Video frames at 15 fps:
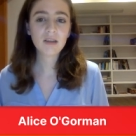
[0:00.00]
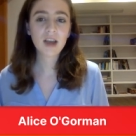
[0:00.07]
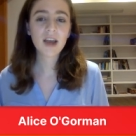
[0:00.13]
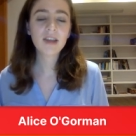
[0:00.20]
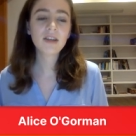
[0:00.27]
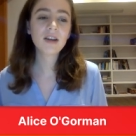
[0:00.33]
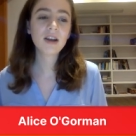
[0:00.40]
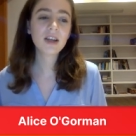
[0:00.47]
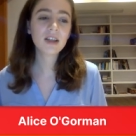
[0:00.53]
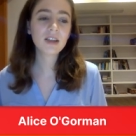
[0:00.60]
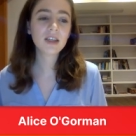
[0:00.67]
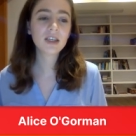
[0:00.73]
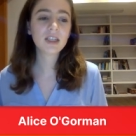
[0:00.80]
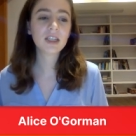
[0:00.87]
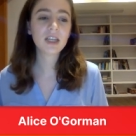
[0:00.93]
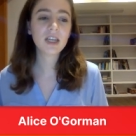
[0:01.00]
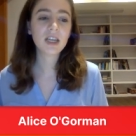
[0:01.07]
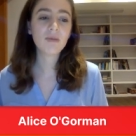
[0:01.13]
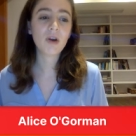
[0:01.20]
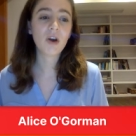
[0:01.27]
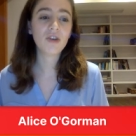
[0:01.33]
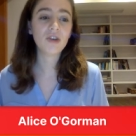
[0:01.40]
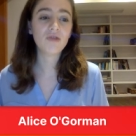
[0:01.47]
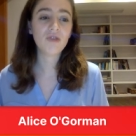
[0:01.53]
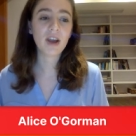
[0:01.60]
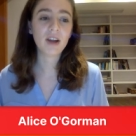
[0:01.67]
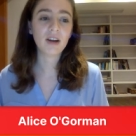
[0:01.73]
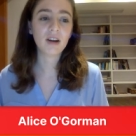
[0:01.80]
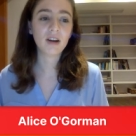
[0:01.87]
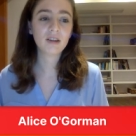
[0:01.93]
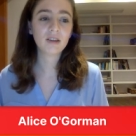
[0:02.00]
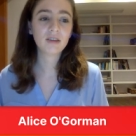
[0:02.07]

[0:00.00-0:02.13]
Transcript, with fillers: and they're kind of things to keep on your radar.